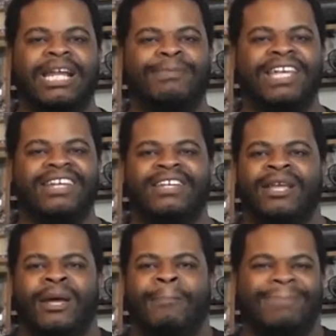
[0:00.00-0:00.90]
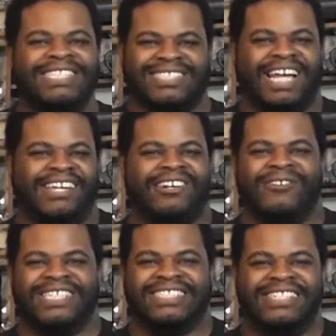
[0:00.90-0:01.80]
I'm thinking, Buzz
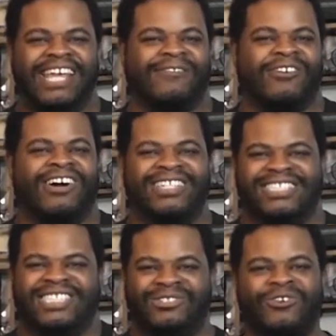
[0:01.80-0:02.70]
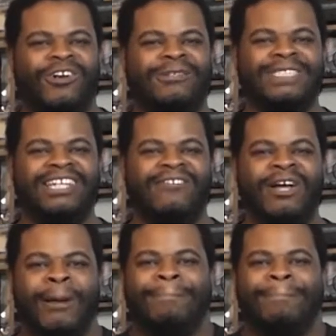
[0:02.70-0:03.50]
Lightyear is never unsure of himself.